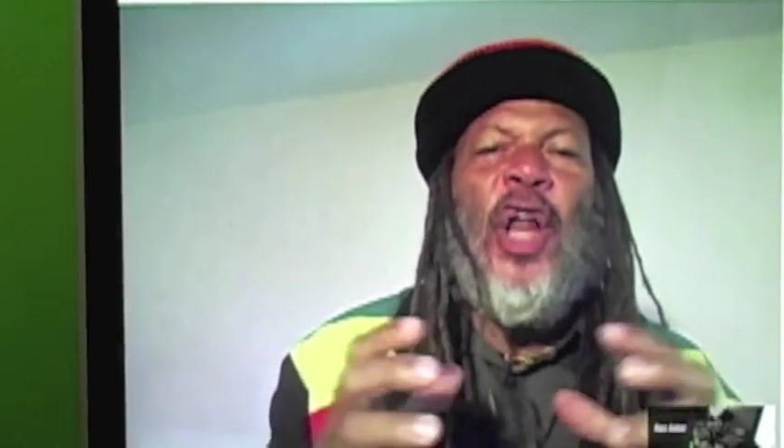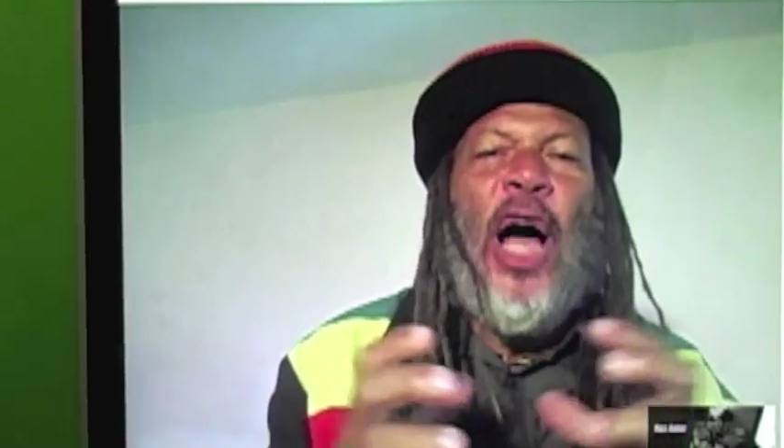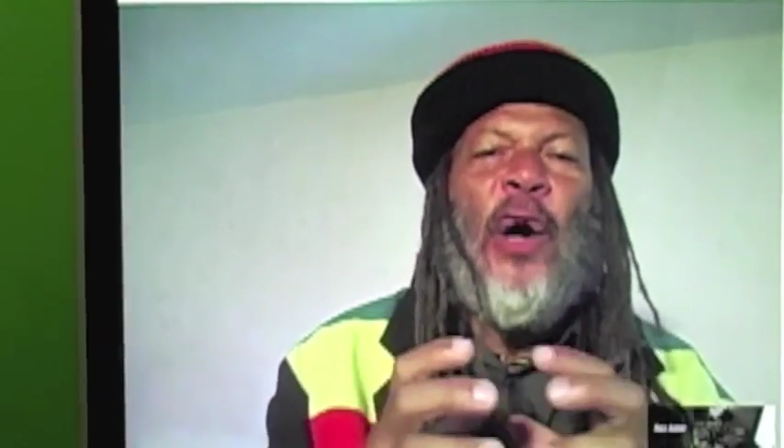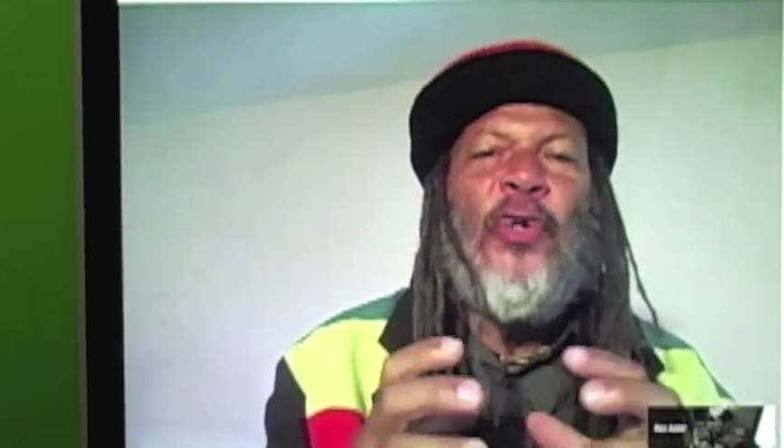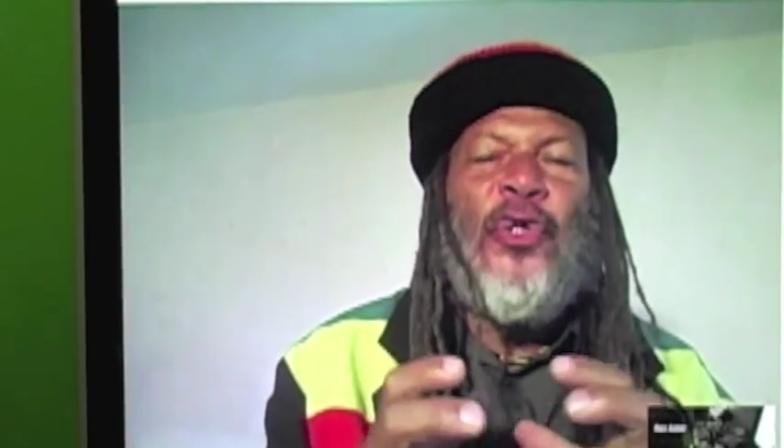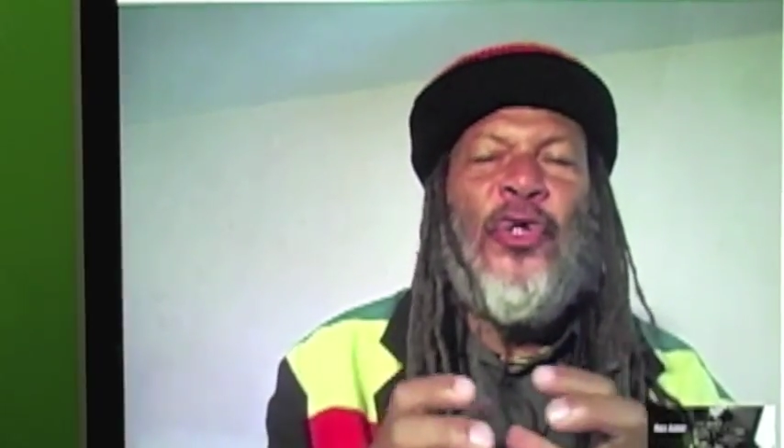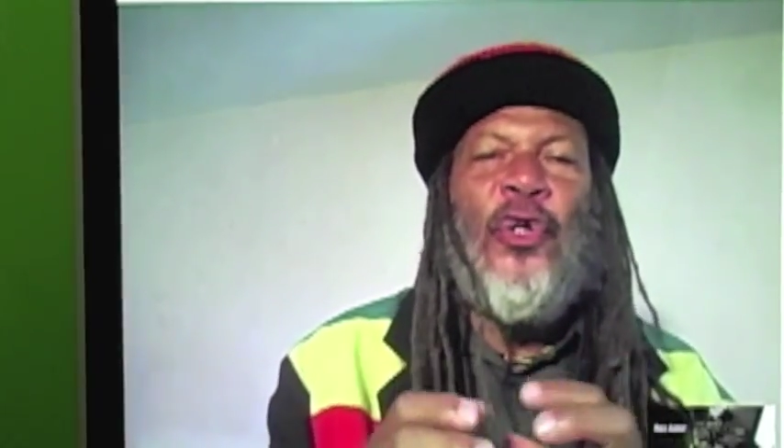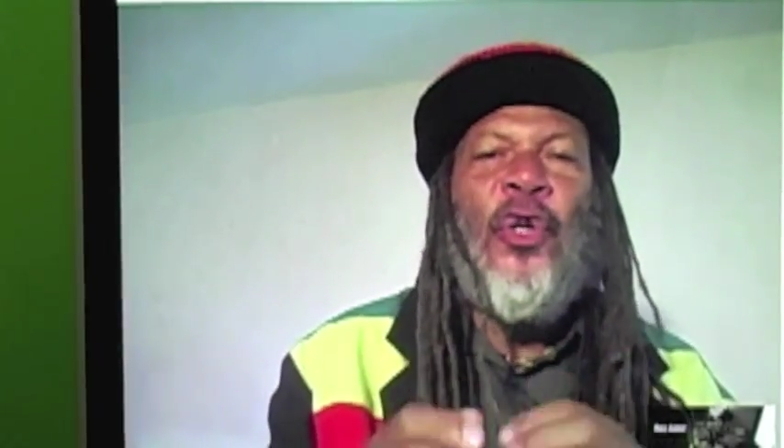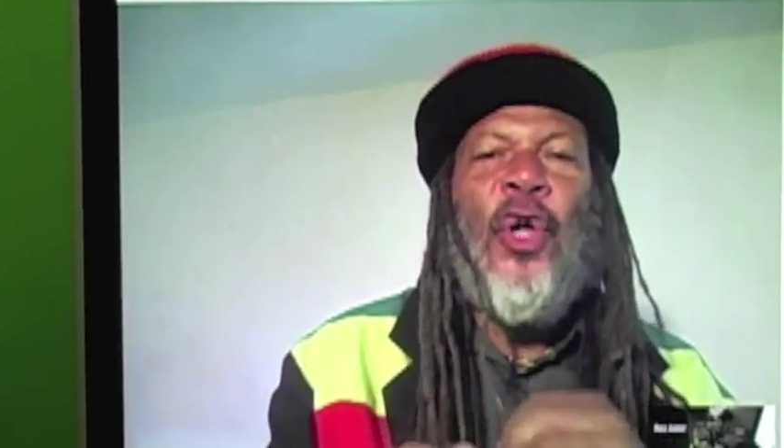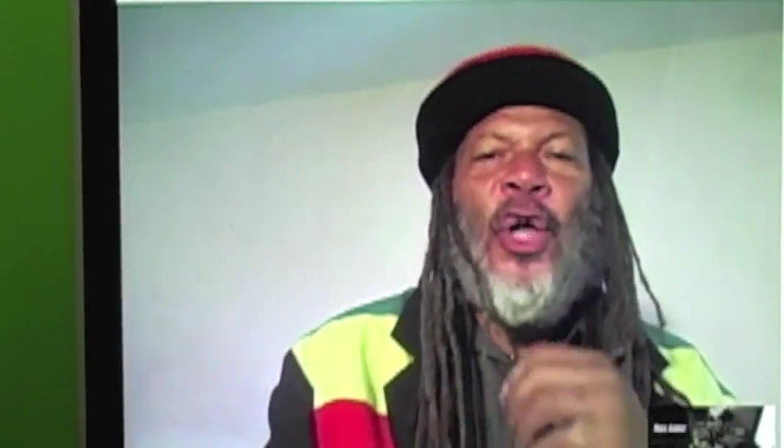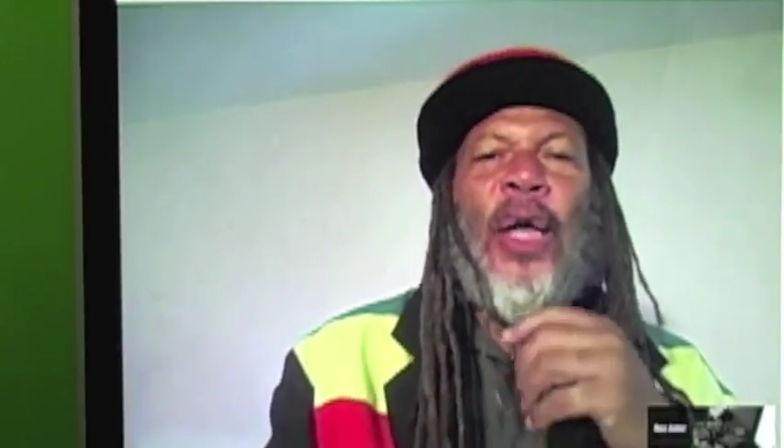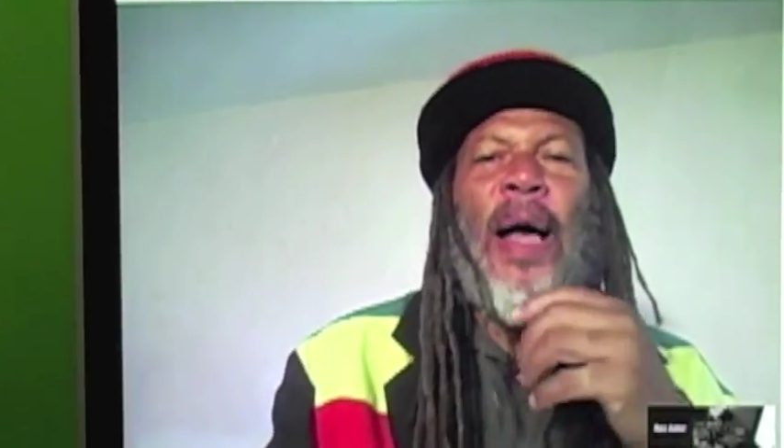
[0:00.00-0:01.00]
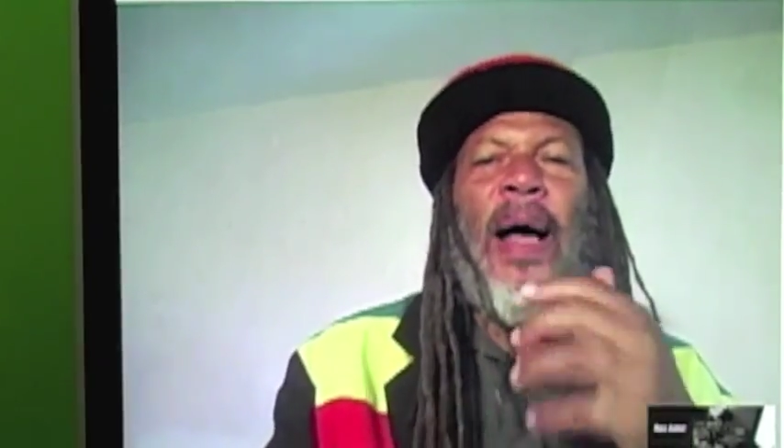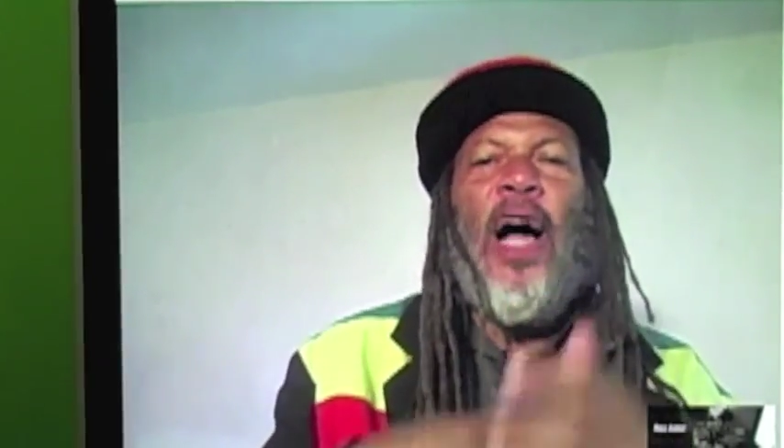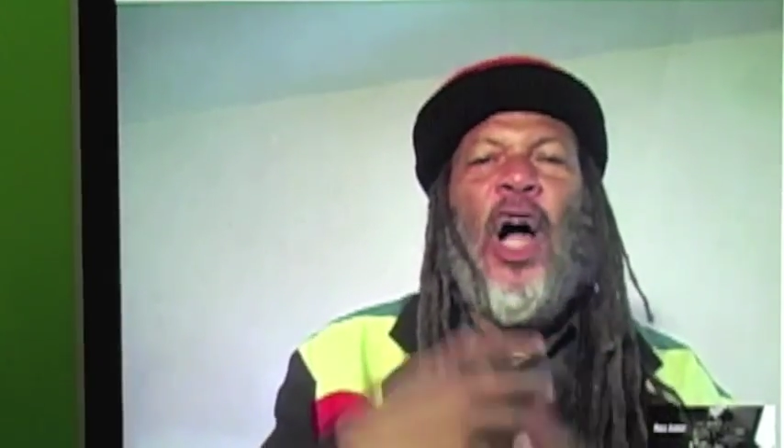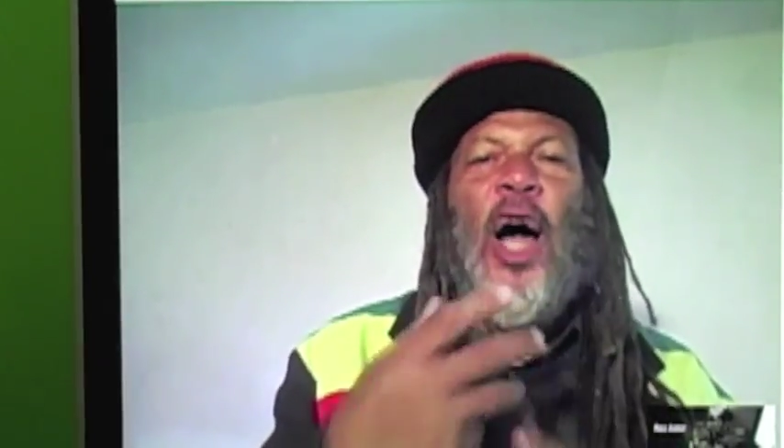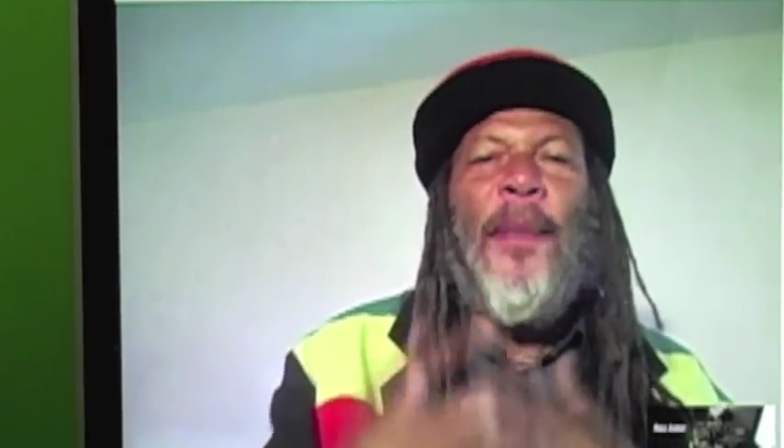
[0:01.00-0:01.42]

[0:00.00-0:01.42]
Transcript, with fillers: how to uh,